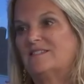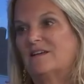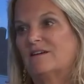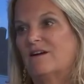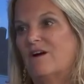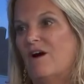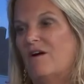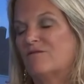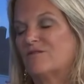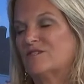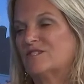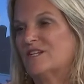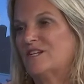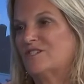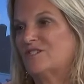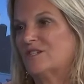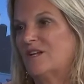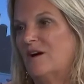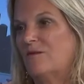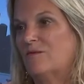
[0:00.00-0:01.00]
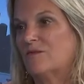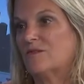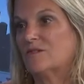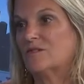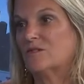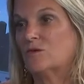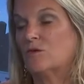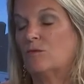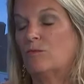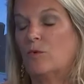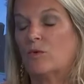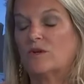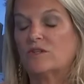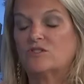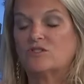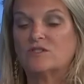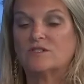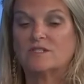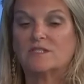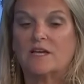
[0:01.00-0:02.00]
That's a conversation to have with the school board.
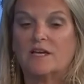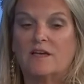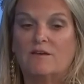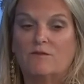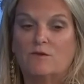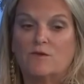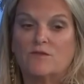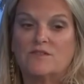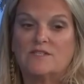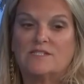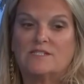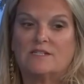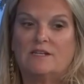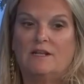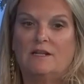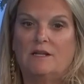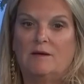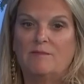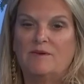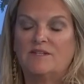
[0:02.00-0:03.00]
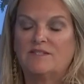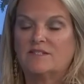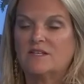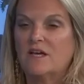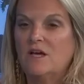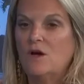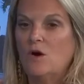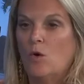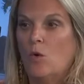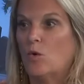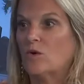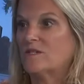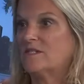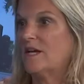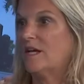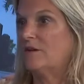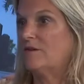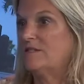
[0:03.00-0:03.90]
It's just like if you're in the city limits or St.